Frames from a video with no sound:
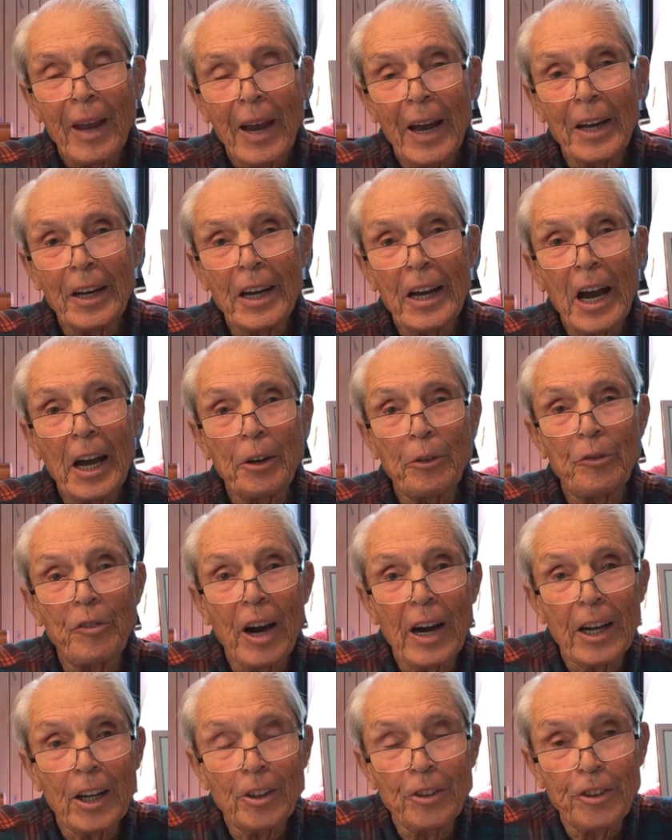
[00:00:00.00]
and he
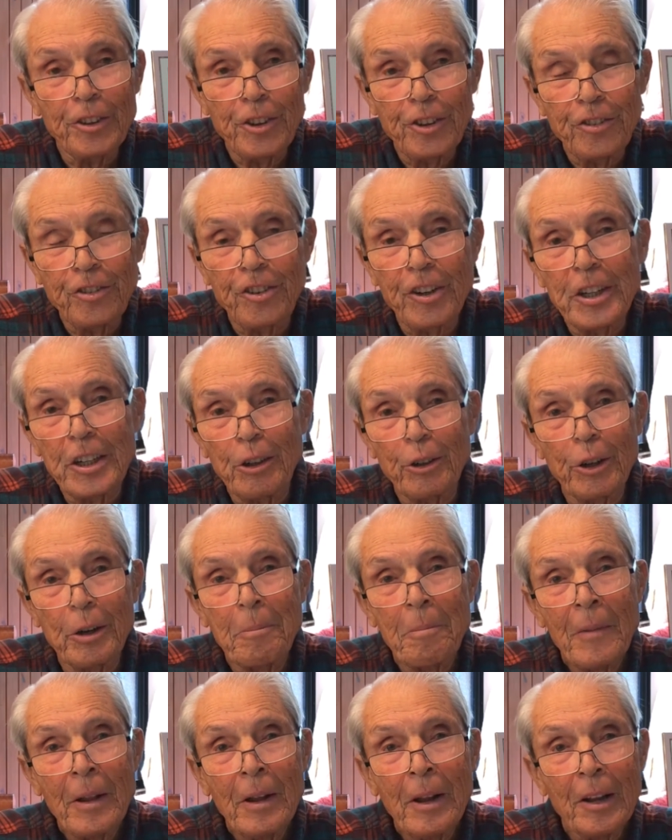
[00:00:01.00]
unveils his
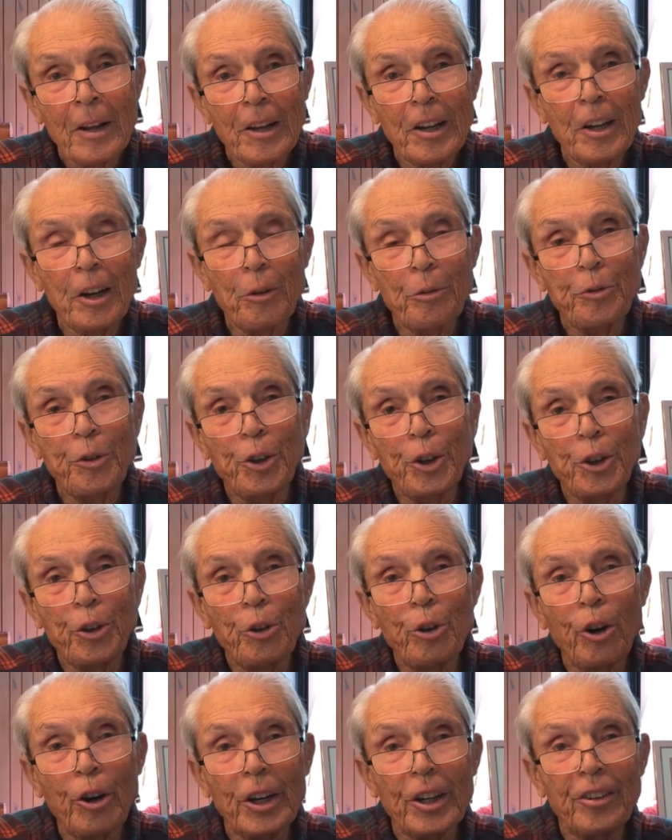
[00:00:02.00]
secret a little
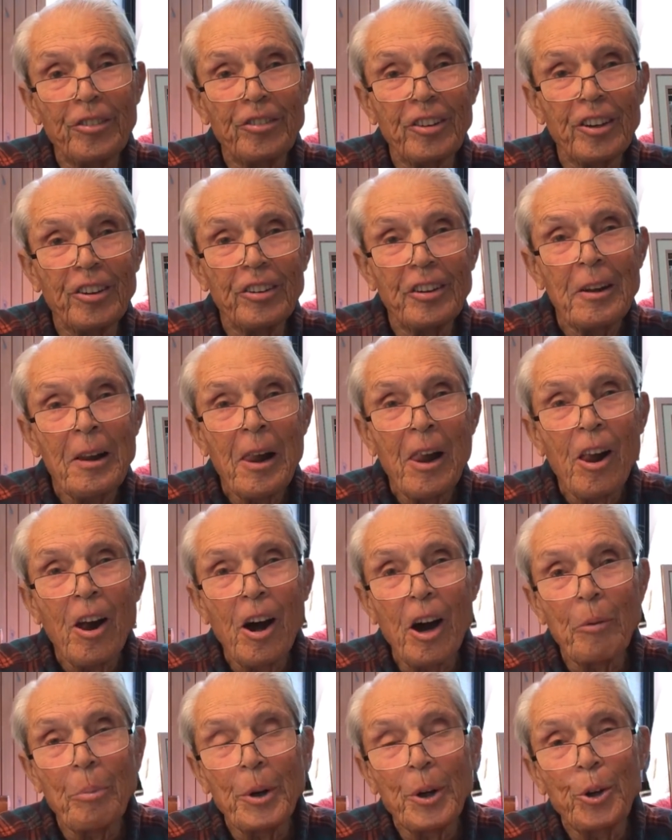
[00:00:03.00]
further on, he says,
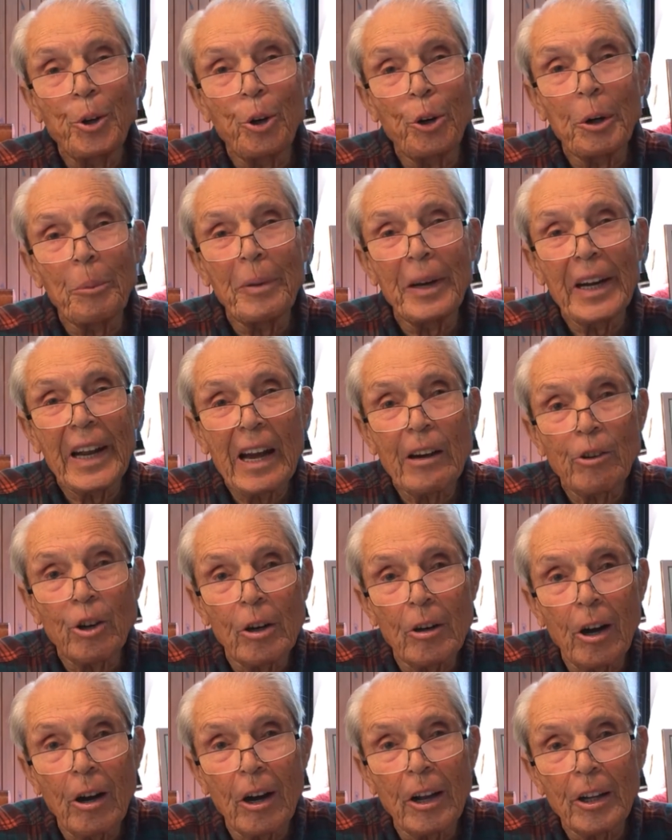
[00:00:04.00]
I've been talking about
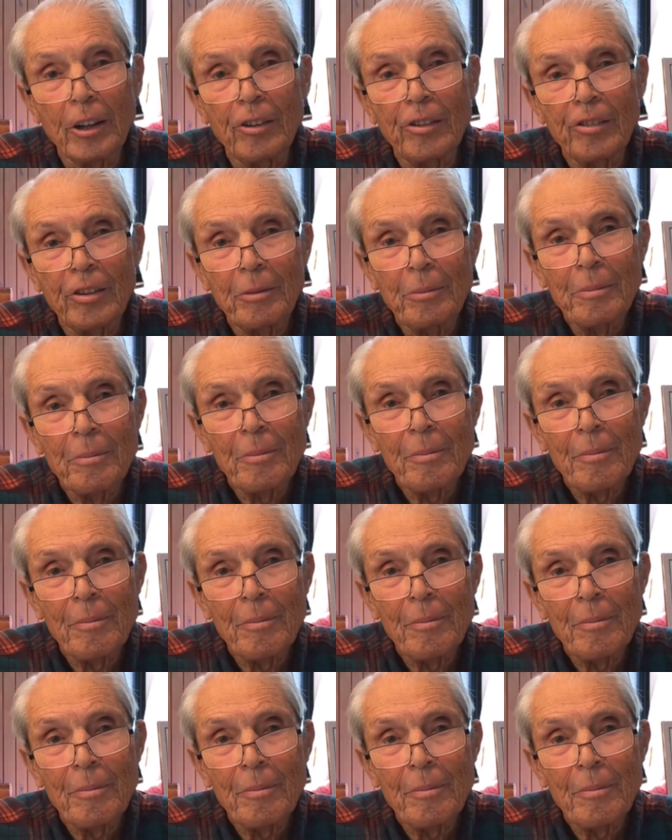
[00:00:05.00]
alcoholics.